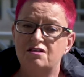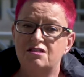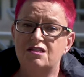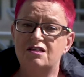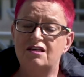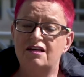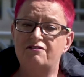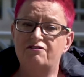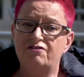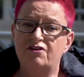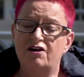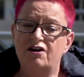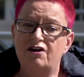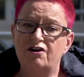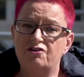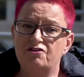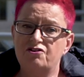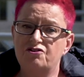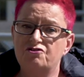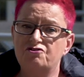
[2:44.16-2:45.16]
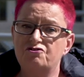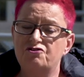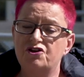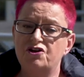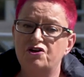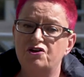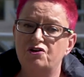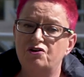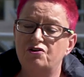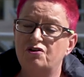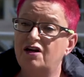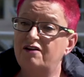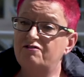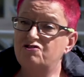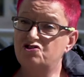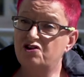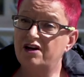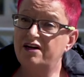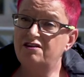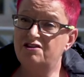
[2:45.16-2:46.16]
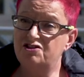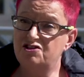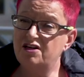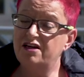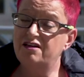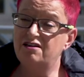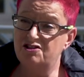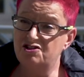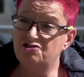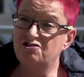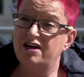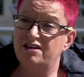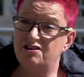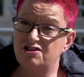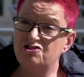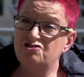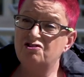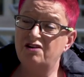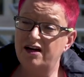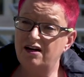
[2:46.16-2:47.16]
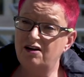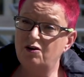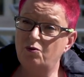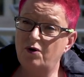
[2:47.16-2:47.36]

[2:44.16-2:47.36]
deliver through, kind of train the trainer